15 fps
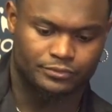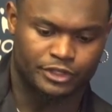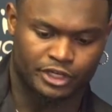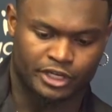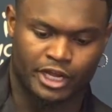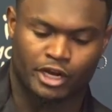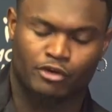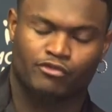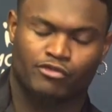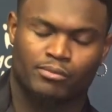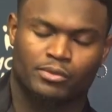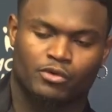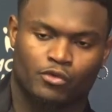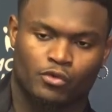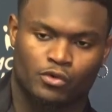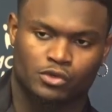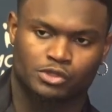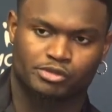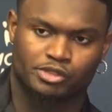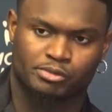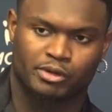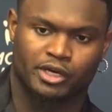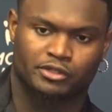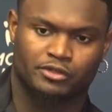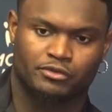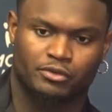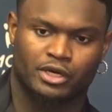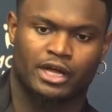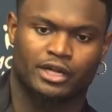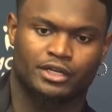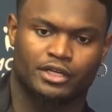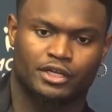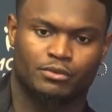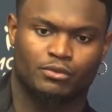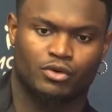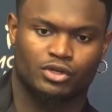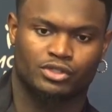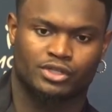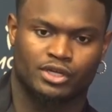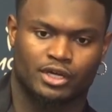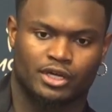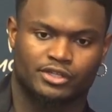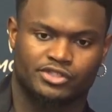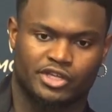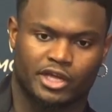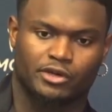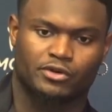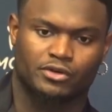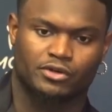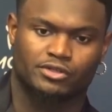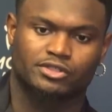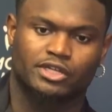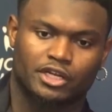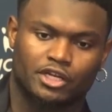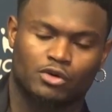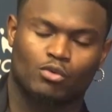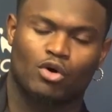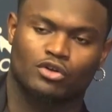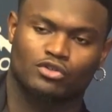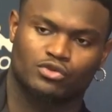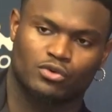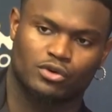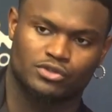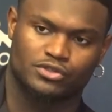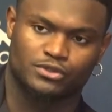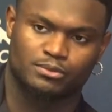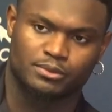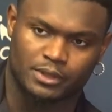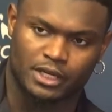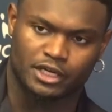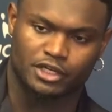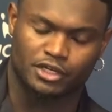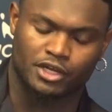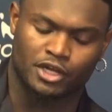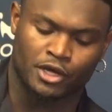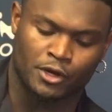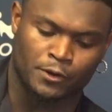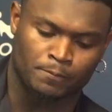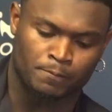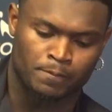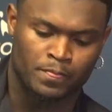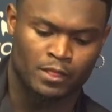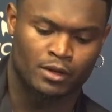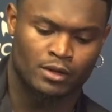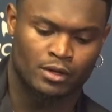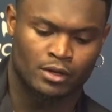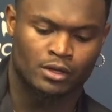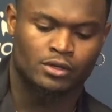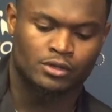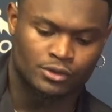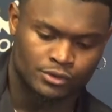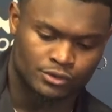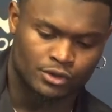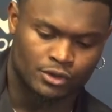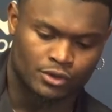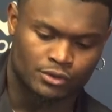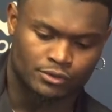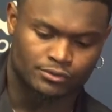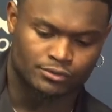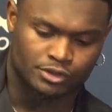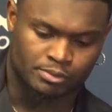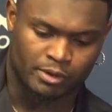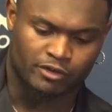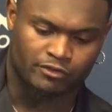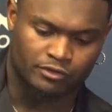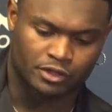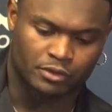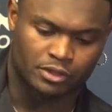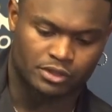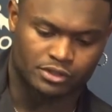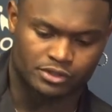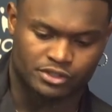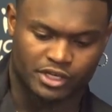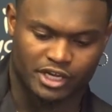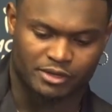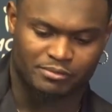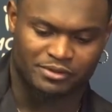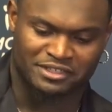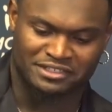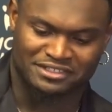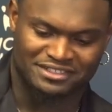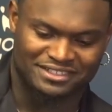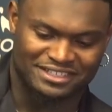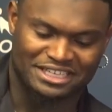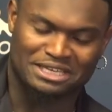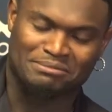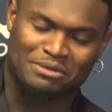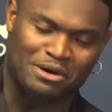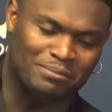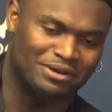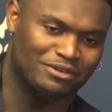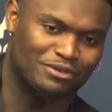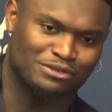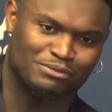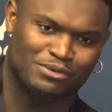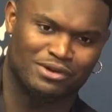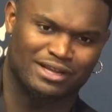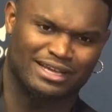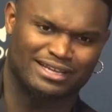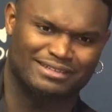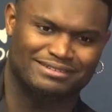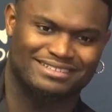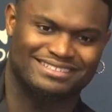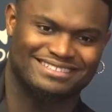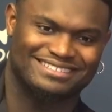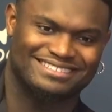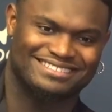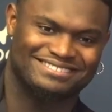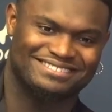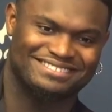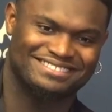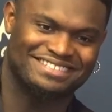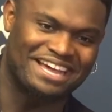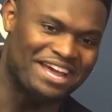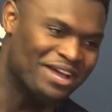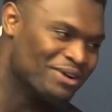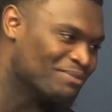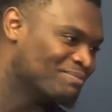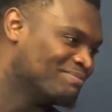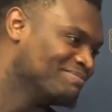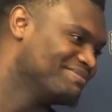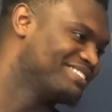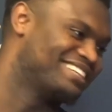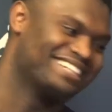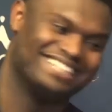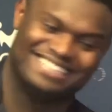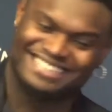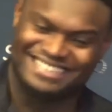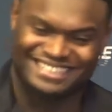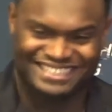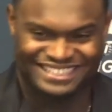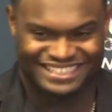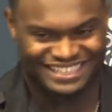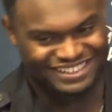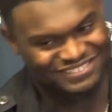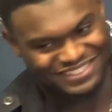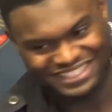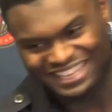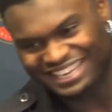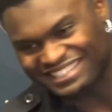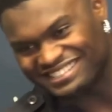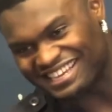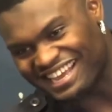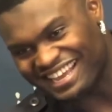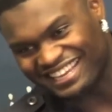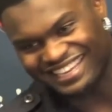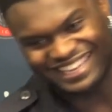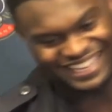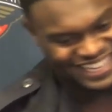Looking at it from the rules perspective, what I did was technical because I did walk towards him and I did yell. So respectfully, it was a tech, but in the moment, it was more like, damn, I really got a tech.